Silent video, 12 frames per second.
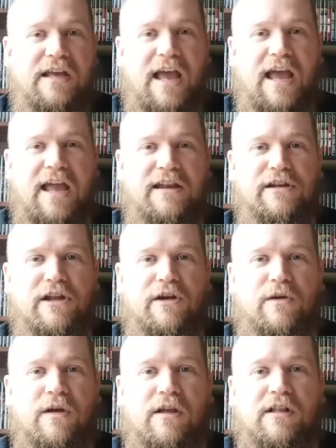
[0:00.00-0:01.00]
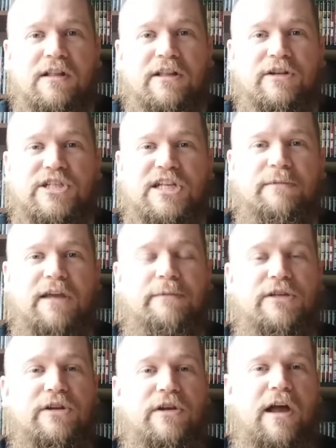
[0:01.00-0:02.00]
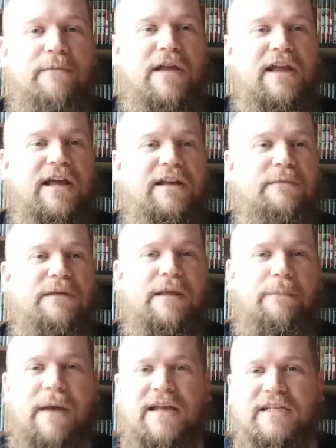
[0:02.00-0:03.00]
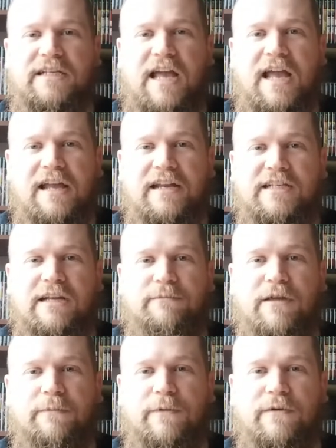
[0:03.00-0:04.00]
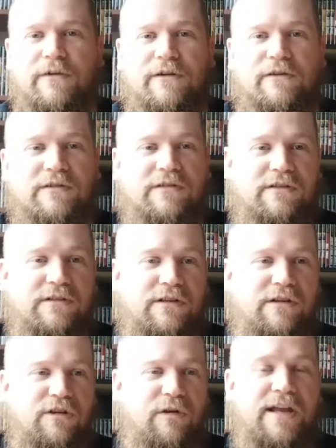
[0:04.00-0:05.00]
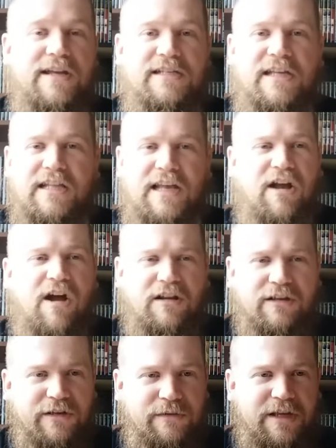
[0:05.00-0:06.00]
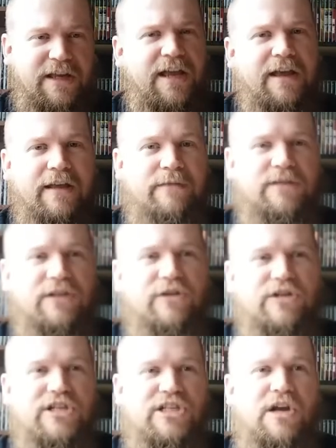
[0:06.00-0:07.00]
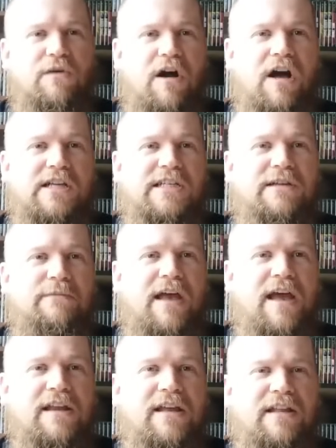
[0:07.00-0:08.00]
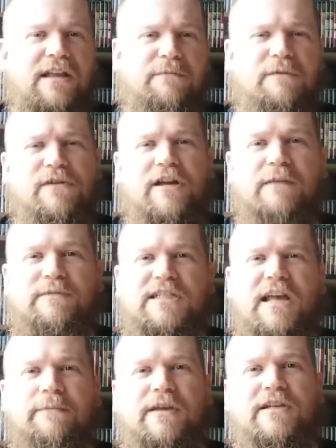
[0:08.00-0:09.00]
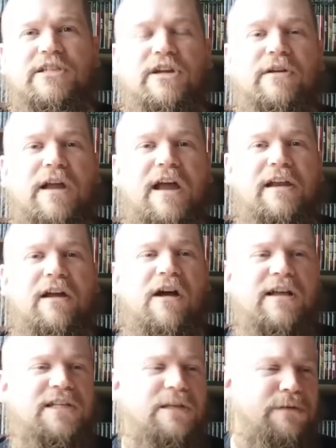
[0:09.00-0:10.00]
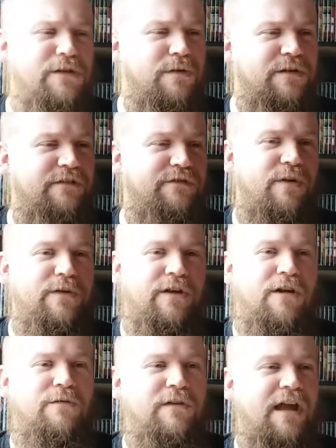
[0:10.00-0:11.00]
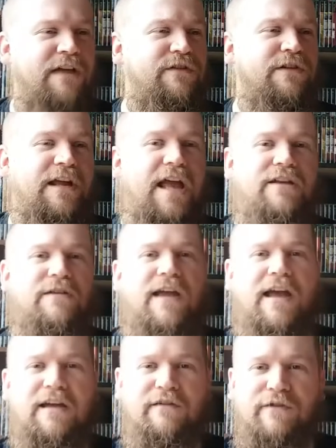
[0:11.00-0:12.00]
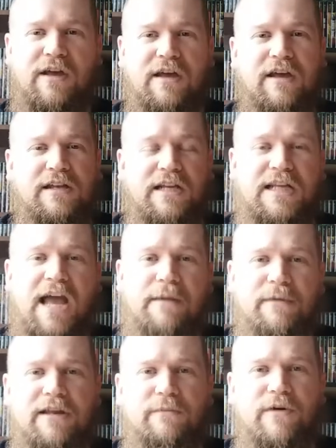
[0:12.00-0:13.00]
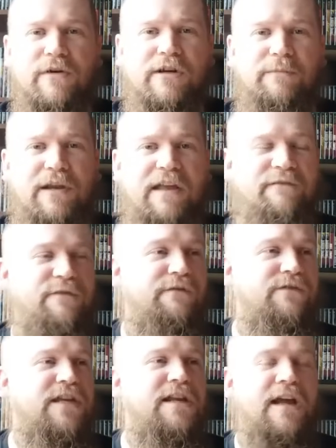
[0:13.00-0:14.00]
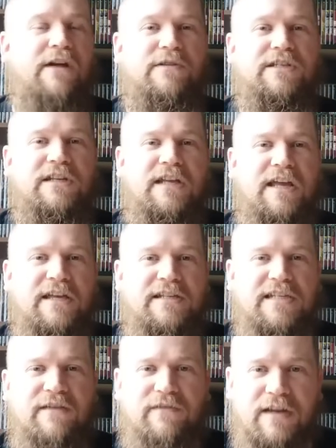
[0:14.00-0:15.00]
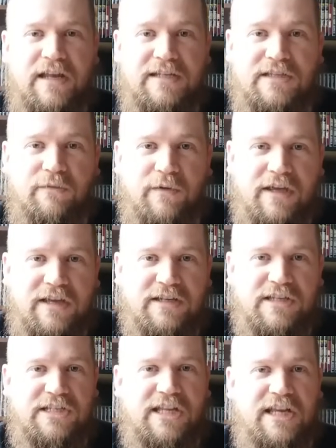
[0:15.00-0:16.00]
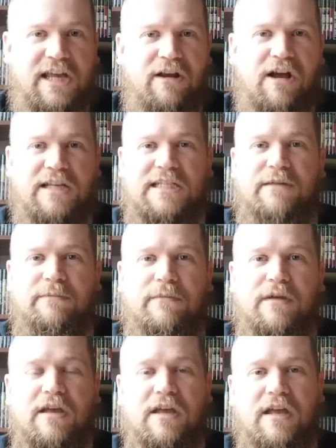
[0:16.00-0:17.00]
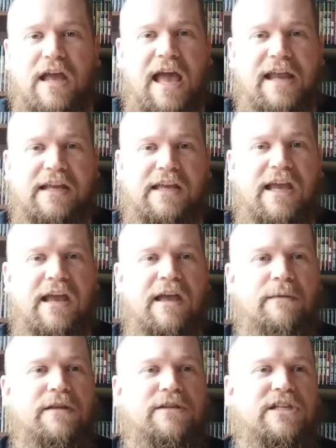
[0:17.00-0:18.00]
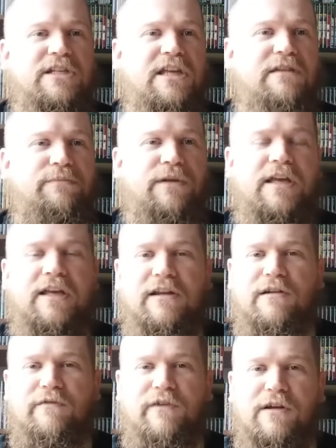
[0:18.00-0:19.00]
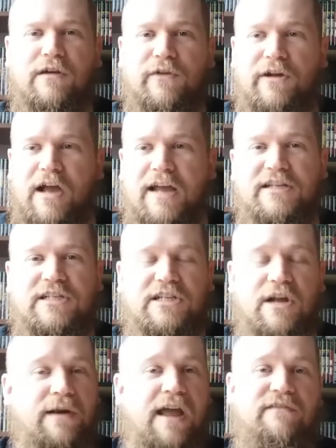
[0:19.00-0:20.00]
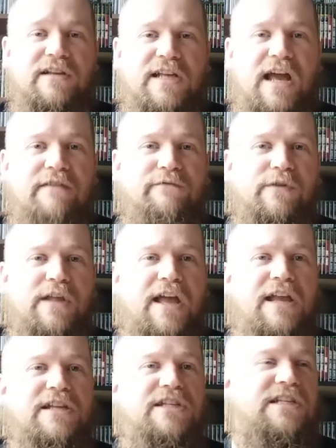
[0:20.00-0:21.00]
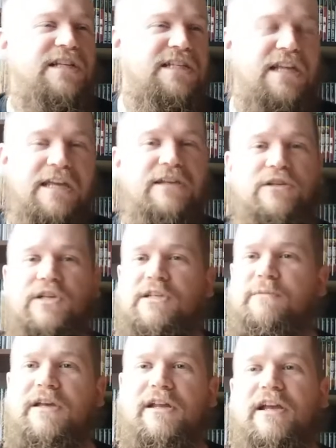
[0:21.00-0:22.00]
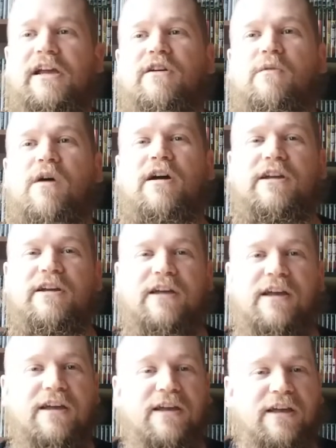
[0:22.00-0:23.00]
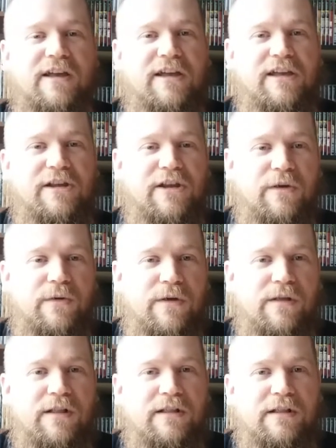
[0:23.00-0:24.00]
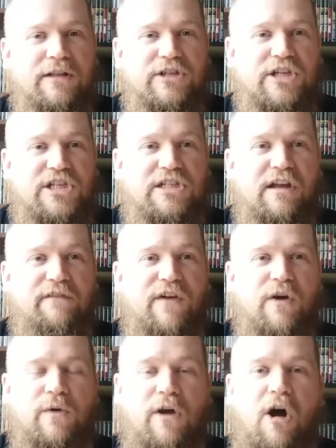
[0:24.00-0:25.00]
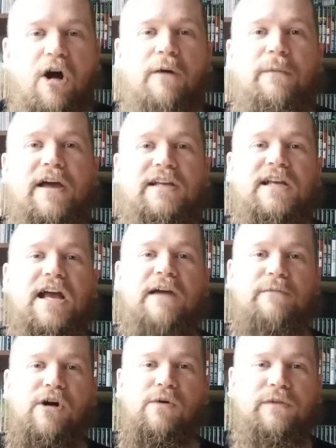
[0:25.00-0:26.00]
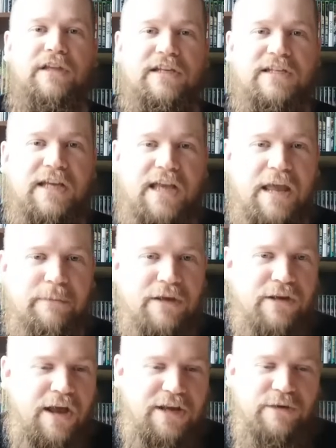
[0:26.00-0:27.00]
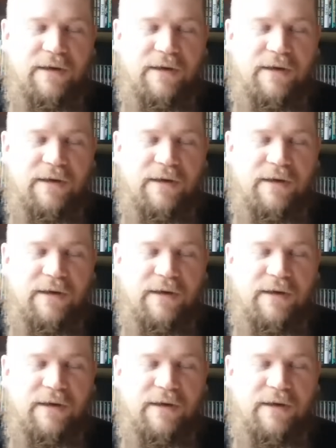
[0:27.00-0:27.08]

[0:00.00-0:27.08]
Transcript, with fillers: And, you know, there's some games, you know, I'm not like going to be the best at. Like some people are crazy at the Call of Duty games and they're just so awesome at it. And then people get upset because you're not awesome. and You don't devote your whole life. You know, like, I don't have the time anymore to play 15 hours a day, seven days a week just to get awesome at a game and just keep playing it over and over. You know, I just don't have the time for that. And it just doesn't interest me. Like, I don't want to, you know, just devote all my time only to gaming. You know, I do